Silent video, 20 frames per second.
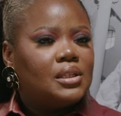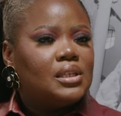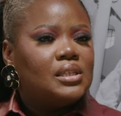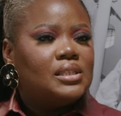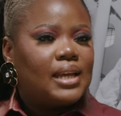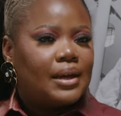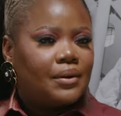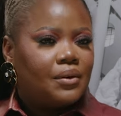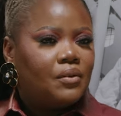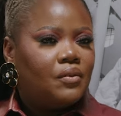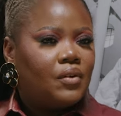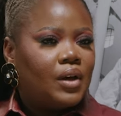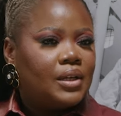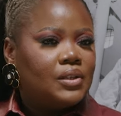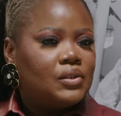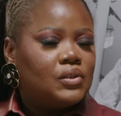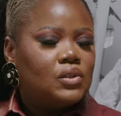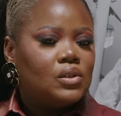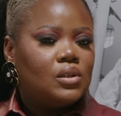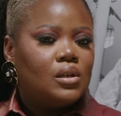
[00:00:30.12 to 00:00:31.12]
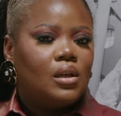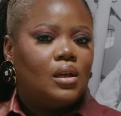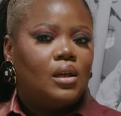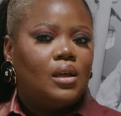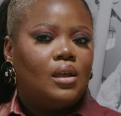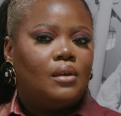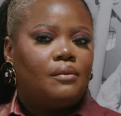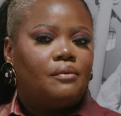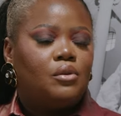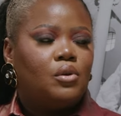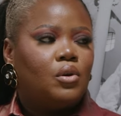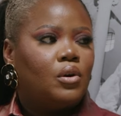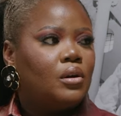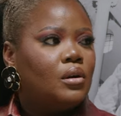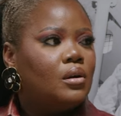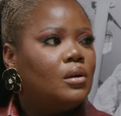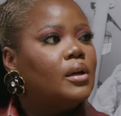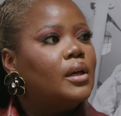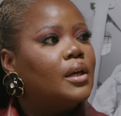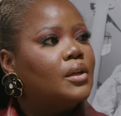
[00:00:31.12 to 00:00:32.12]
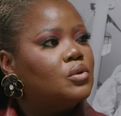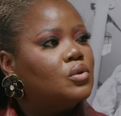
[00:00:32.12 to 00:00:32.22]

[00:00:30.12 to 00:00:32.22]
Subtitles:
to sacrifice if you're looking